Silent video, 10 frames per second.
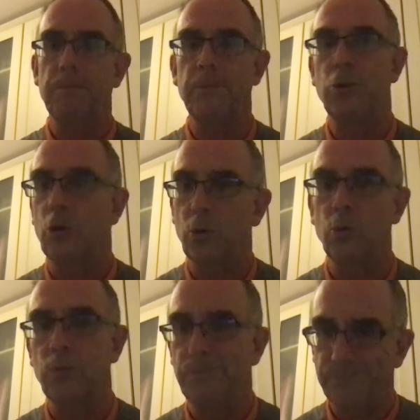
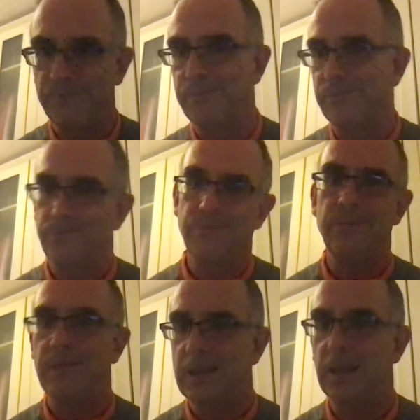Joe
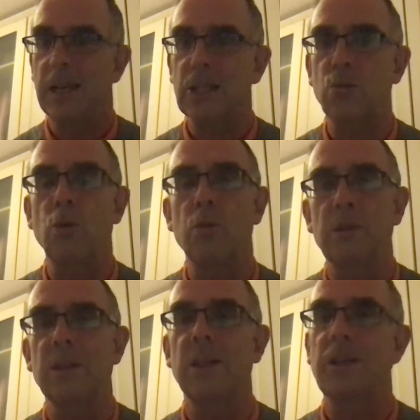in the next room
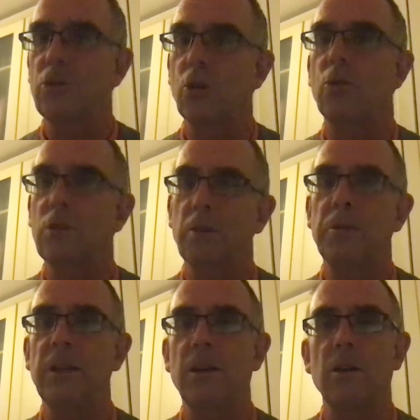and saying, Joe, come
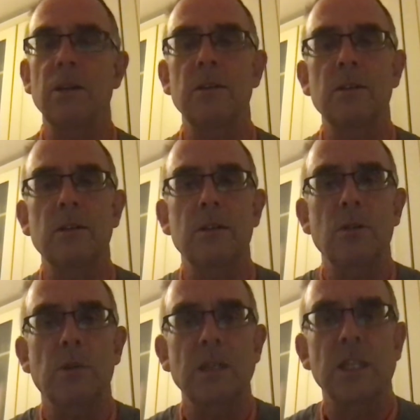in here and
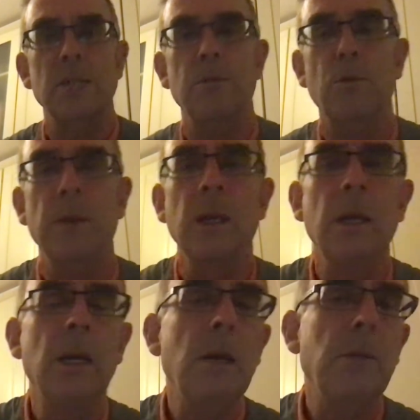do my assessment for me,
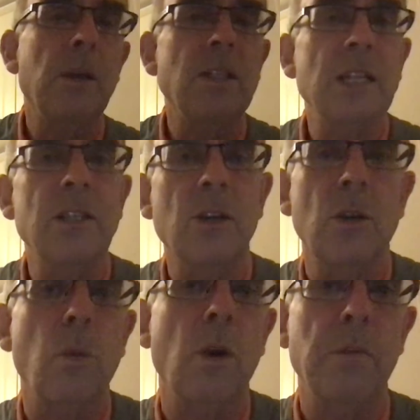because that's not going
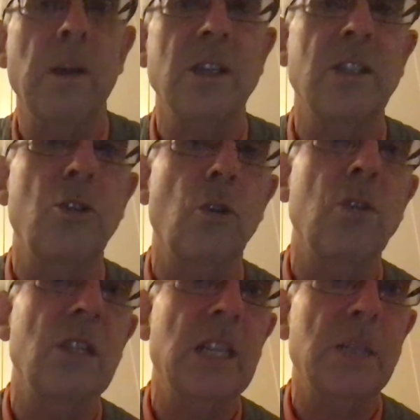to work, because
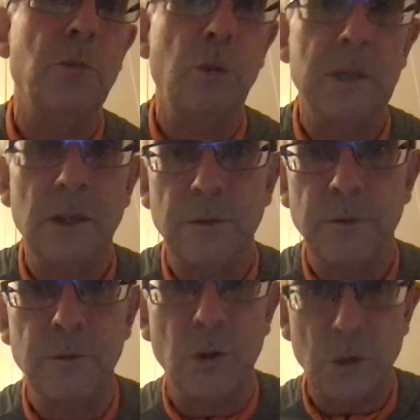Joe's assessment will be different
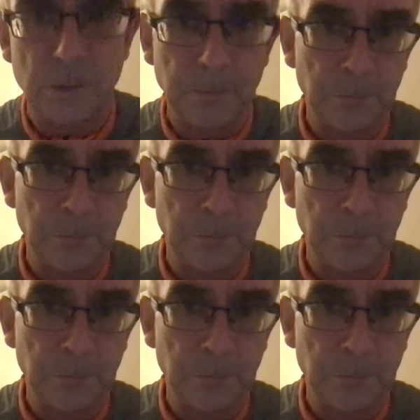from yours.